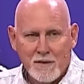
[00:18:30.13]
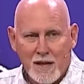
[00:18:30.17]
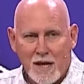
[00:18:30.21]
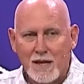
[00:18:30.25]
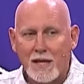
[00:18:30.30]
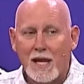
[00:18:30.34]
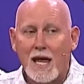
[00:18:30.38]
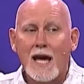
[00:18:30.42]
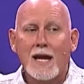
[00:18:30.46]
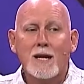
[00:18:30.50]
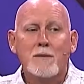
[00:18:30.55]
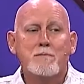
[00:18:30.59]
a
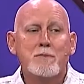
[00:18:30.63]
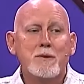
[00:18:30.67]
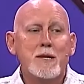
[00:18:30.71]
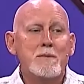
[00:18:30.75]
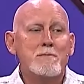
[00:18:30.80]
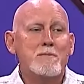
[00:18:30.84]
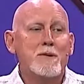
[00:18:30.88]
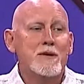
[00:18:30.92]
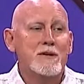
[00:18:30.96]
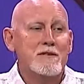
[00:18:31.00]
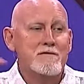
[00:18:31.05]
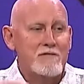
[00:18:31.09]
lot of
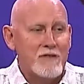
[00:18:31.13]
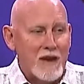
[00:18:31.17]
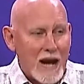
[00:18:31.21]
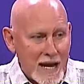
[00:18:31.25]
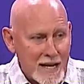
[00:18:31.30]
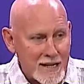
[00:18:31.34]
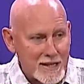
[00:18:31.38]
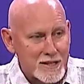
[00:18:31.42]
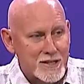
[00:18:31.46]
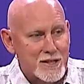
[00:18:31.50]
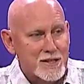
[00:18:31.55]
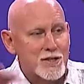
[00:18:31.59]
people
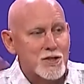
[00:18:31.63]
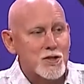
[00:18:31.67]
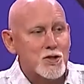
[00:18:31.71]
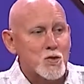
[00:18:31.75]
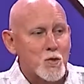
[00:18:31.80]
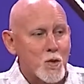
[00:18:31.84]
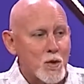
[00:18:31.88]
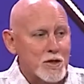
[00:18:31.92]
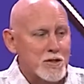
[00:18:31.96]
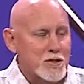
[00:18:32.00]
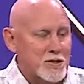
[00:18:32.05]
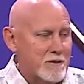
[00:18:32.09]
invited to
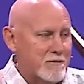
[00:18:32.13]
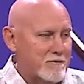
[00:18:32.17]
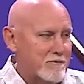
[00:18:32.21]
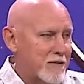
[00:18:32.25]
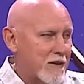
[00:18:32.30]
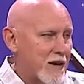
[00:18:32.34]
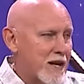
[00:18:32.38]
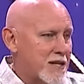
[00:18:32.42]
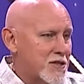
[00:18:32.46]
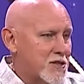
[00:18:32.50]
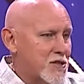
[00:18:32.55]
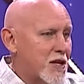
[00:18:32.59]
this worship
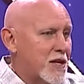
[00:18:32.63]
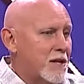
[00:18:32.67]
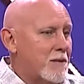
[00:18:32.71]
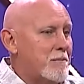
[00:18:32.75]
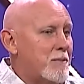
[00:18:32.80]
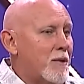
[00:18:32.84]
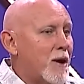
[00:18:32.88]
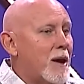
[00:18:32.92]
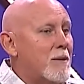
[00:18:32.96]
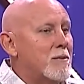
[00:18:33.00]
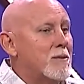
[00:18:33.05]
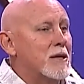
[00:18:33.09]
fest, and it
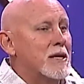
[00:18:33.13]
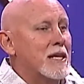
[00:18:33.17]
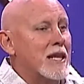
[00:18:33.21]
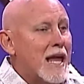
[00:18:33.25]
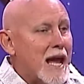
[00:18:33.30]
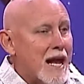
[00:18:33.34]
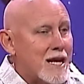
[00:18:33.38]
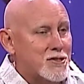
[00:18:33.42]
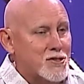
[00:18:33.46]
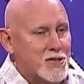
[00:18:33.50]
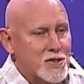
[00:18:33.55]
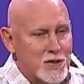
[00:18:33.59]
probably
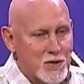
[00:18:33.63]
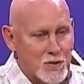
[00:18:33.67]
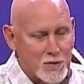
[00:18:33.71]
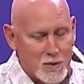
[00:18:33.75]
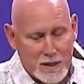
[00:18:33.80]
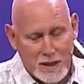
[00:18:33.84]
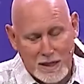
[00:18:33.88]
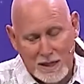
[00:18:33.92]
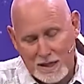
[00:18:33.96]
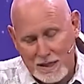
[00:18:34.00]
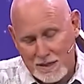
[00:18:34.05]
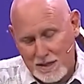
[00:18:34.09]
lasted a
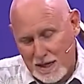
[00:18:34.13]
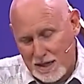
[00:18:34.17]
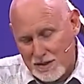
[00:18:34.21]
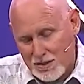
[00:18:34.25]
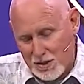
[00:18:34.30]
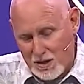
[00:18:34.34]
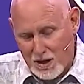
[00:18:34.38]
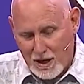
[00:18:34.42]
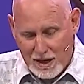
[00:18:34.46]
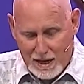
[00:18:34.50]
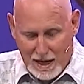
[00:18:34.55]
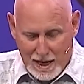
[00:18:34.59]
week because
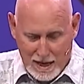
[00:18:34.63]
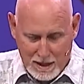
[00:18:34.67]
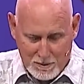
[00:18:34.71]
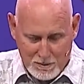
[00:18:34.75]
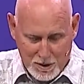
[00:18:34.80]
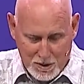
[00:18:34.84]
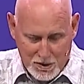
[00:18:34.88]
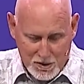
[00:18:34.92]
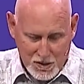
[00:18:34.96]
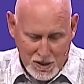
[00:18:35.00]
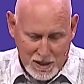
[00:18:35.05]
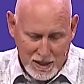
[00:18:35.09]
that's a lot of
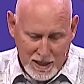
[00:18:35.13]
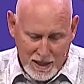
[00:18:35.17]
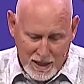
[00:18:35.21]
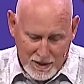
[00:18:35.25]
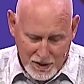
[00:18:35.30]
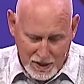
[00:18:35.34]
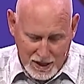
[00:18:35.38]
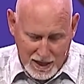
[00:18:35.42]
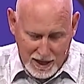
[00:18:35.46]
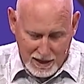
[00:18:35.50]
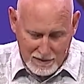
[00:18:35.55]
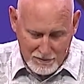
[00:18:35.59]
animals
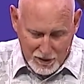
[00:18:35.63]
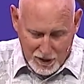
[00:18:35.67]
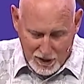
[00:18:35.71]
that gave